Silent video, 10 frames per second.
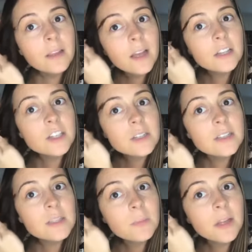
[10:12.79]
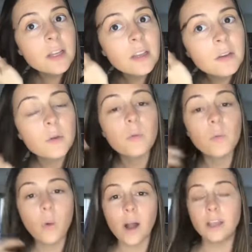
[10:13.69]
like I just explained to you
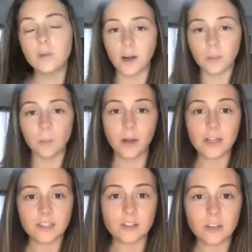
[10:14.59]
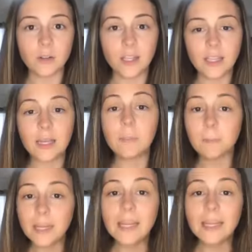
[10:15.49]
what you help us do, like an
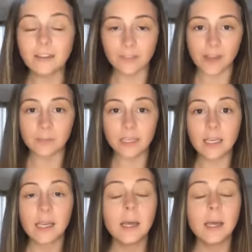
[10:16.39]
immediate family.